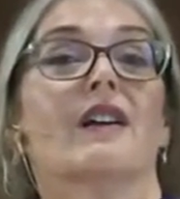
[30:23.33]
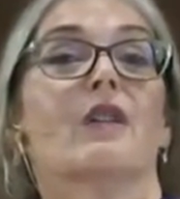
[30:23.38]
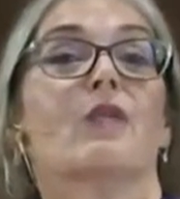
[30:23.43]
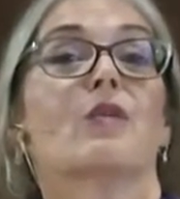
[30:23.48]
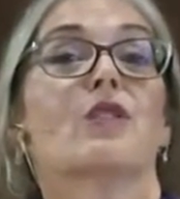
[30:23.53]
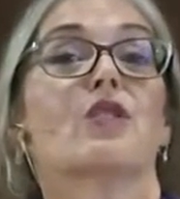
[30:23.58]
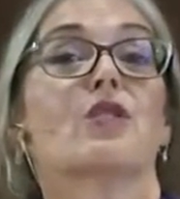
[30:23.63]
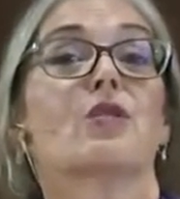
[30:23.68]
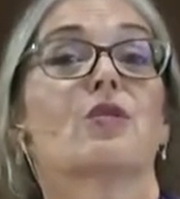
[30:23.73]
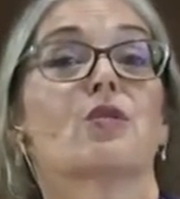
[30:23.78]

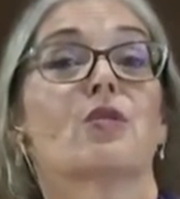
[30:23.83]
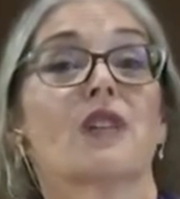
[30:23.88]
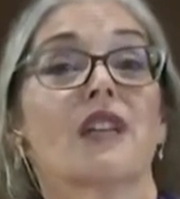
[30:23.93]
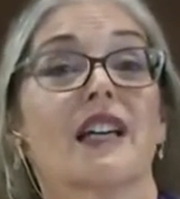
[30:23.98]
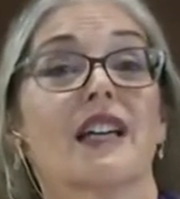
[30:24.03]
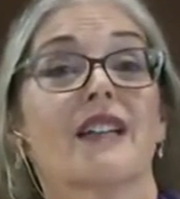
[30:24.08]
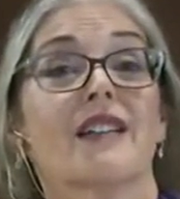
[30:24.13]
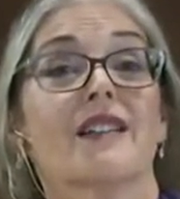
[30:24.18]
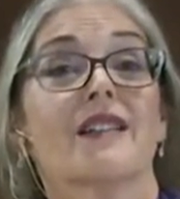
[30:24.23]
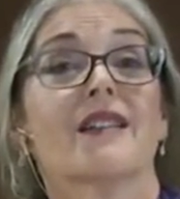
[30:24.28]
was to
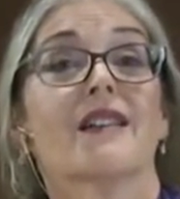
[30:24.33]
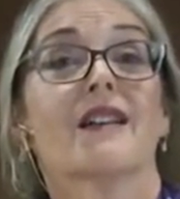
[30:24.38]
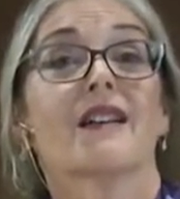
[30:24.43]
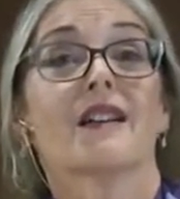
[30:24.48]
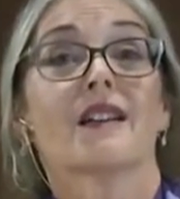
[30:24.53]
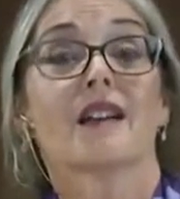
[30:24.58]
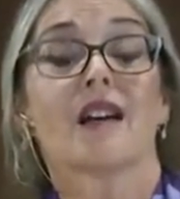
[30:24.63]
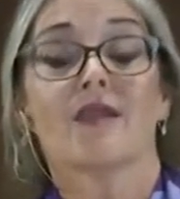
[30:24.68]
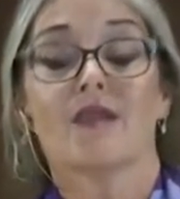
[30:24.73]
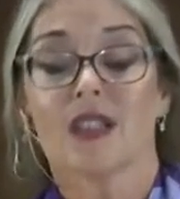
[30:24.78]
create
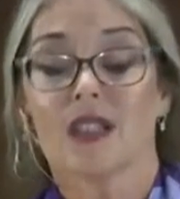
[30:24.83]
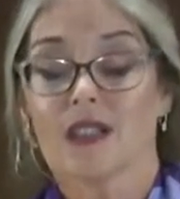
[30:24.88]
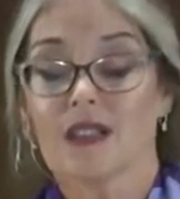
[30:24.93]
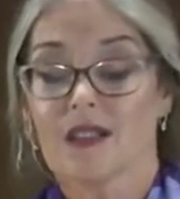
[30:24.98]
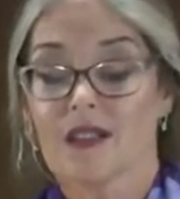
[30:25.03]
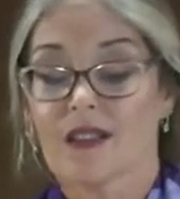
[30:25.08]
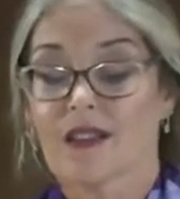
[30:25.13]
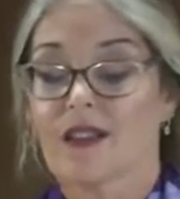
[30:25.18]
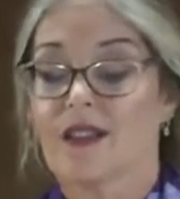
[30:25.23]
a covenant,